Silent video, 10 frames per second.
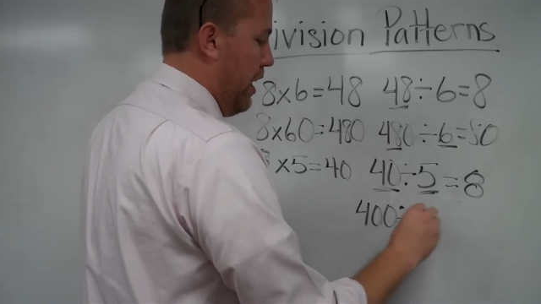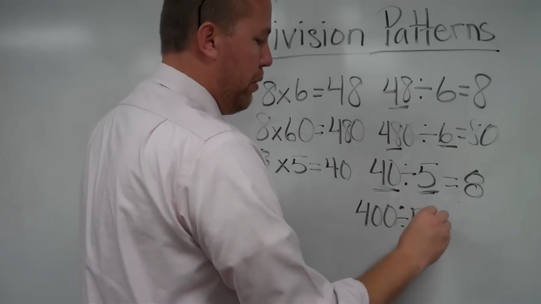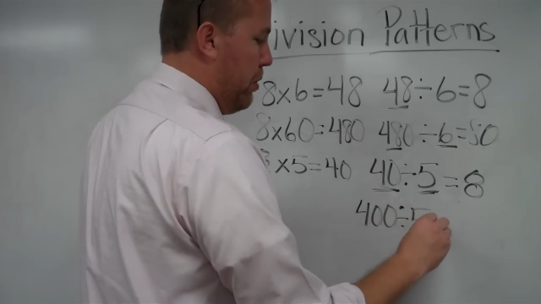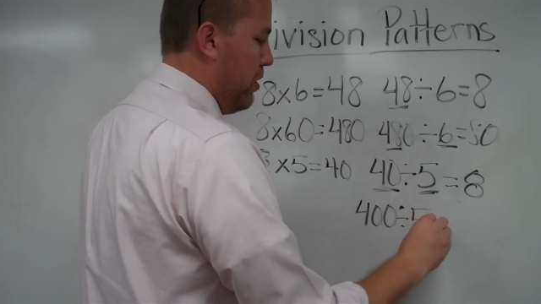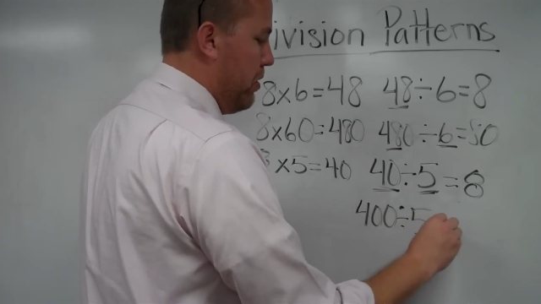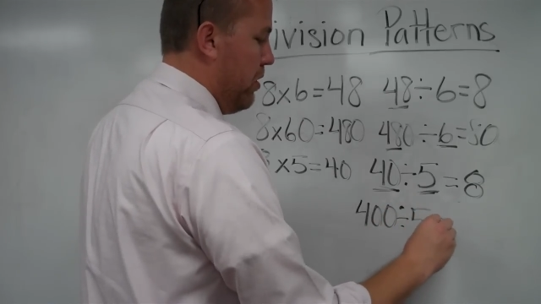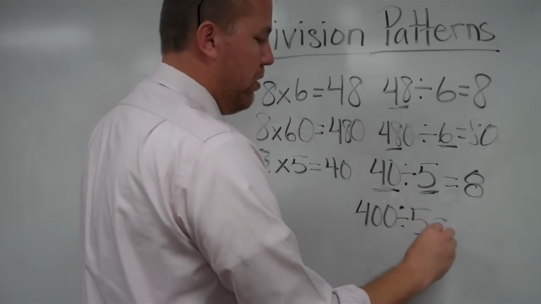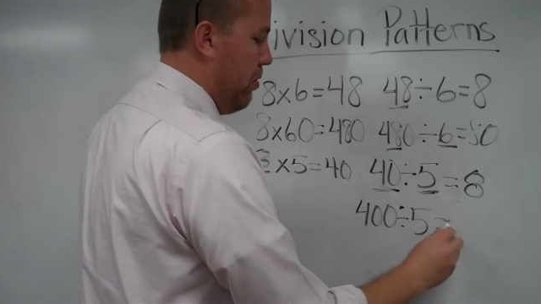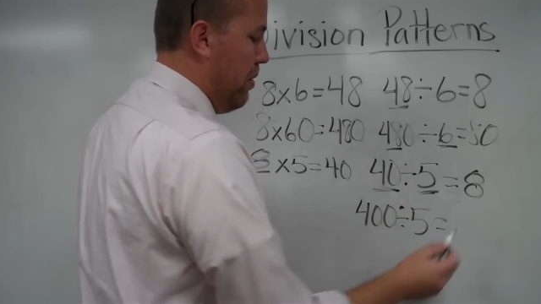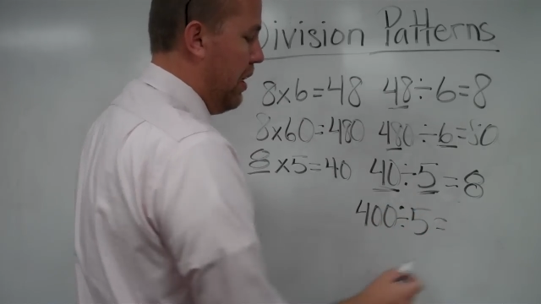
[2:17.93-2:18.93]
equals,
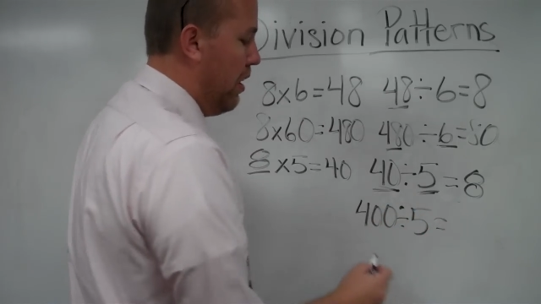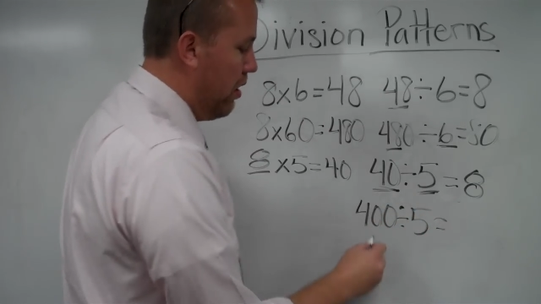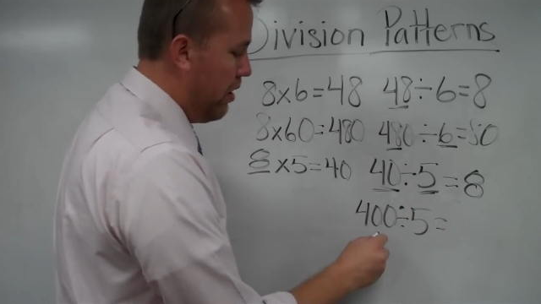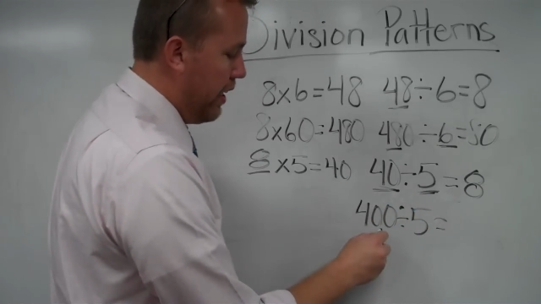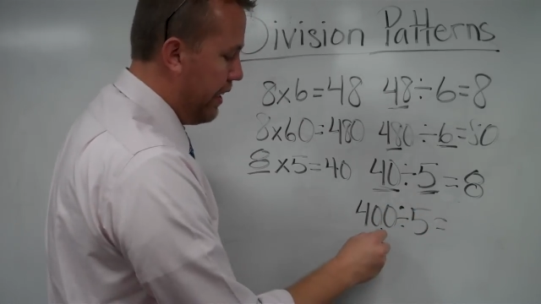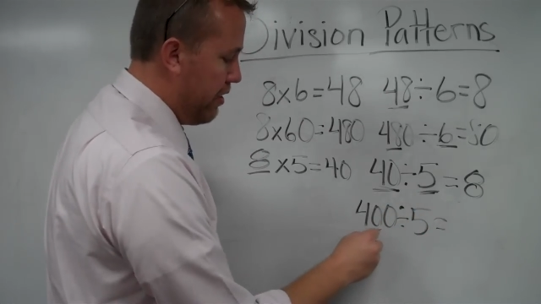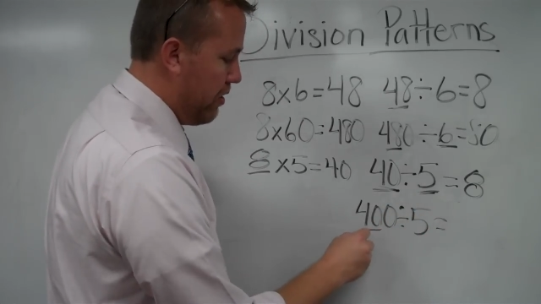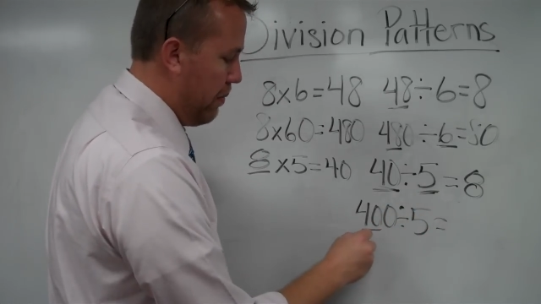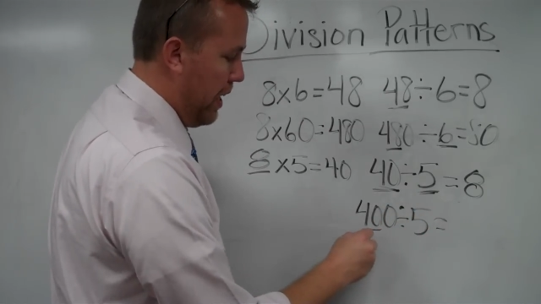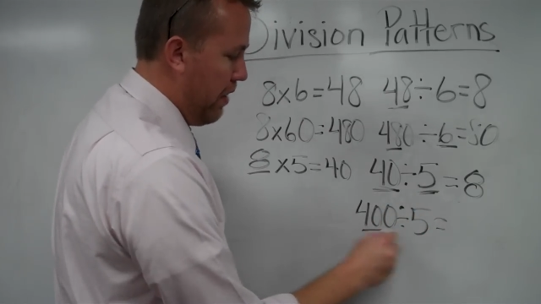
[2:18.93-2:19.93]
well,
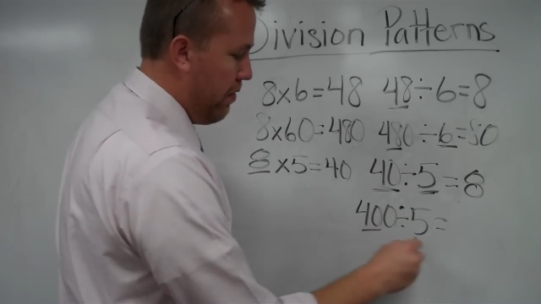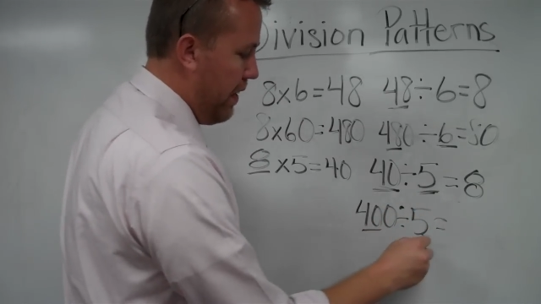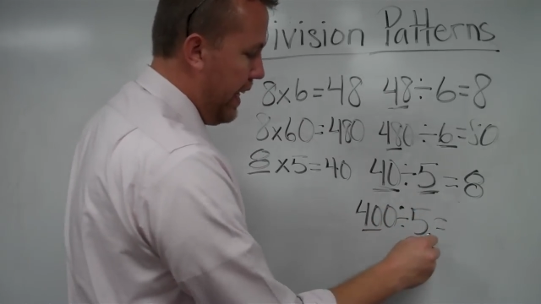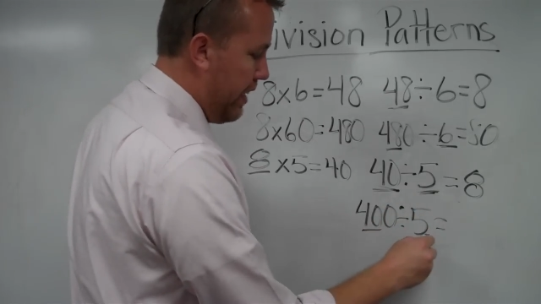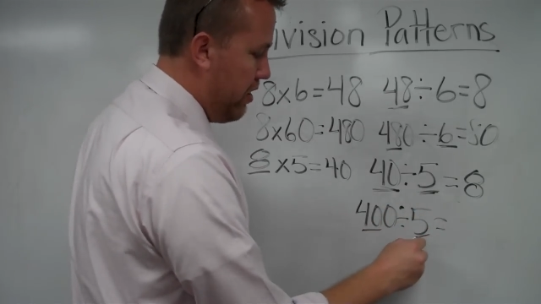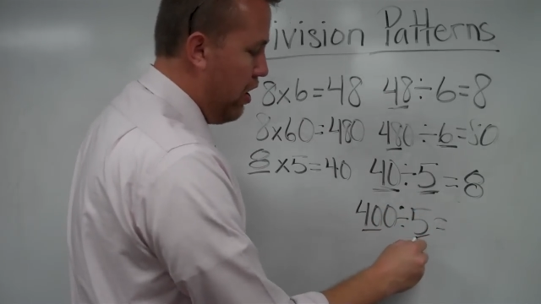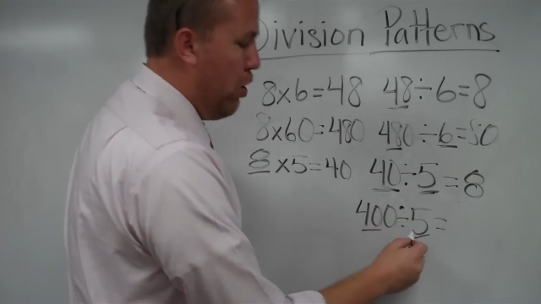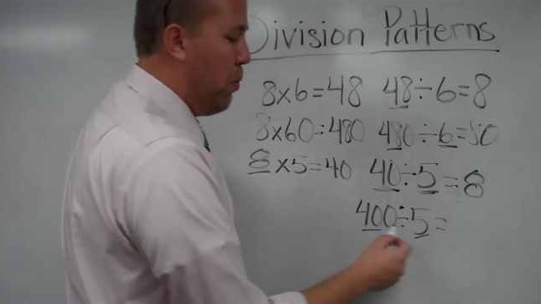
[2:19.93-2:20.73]
here's the main fact.